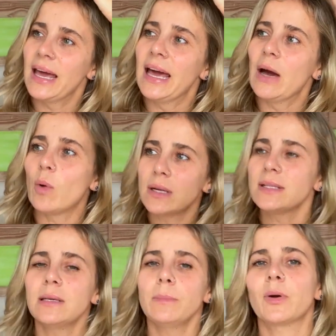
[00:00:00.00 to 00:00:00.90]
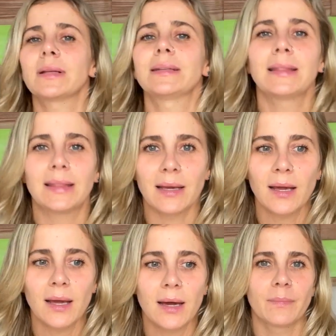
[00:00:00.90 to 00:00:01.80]
what is the important
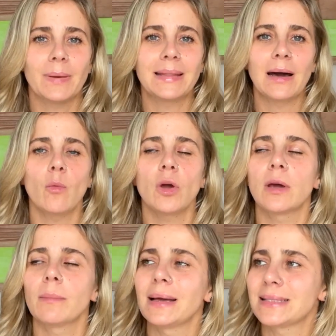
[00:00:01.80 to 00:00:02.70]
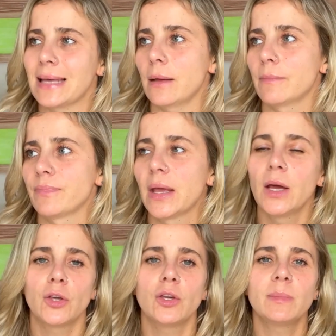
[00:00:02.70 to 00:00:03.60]
thing but now what you may say
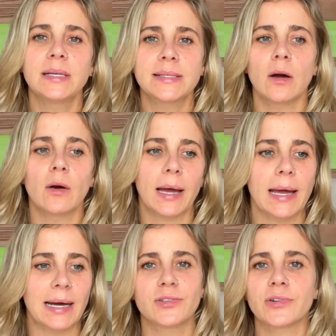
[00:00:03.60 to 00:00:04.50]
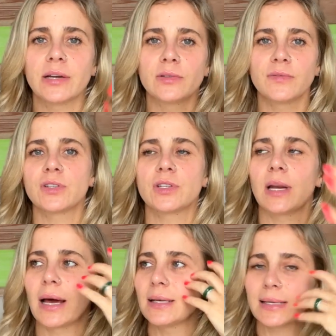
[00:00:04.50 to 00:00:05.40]
you may say okay i try to
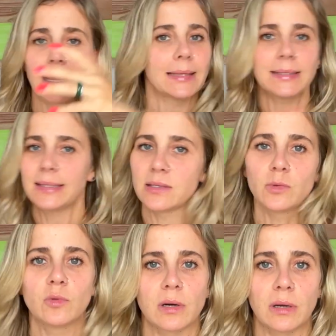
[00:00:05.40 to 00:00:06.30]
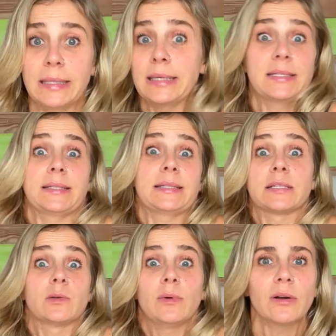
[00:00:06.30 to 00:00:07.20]
visualize and it doesn't work it just
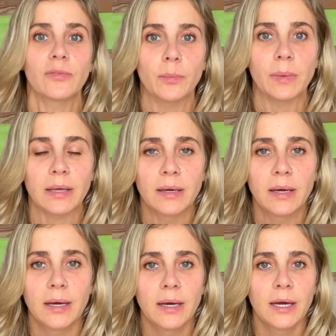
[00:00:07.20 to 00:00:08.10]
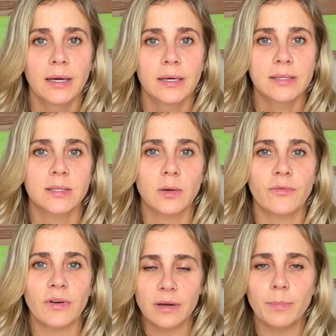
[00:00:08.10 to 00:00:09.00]
doesn't work for me so
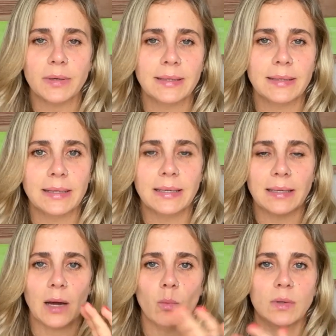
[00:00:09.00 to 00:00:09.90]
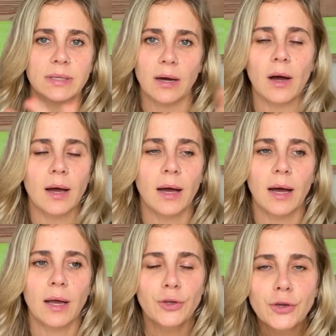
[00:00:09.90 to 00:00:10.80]
very important thing that i want
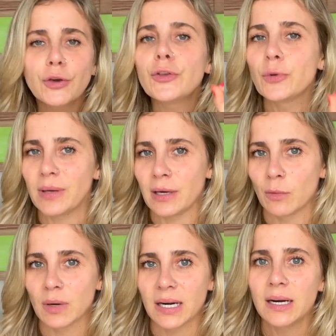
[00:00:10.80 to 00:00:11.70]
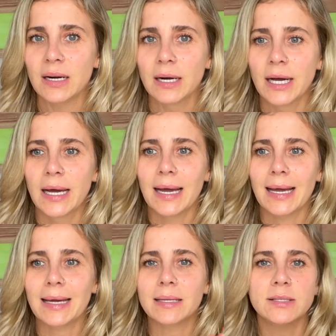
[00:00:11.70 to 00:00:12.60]
you to be aware
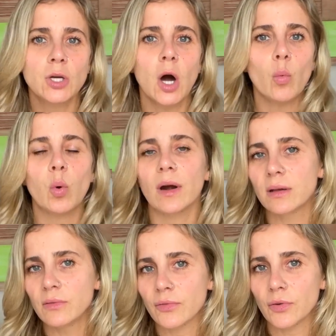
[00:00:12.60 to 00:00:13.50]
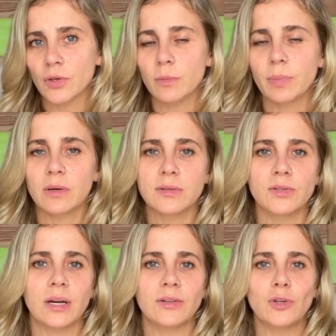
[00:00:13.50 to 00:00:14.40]
it is not working for you because
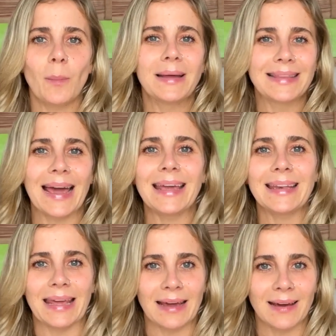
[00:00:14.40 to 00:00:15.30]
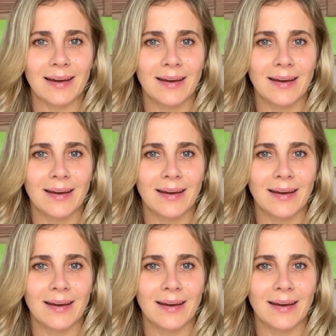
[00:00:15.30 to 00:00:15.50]
you are not maintaining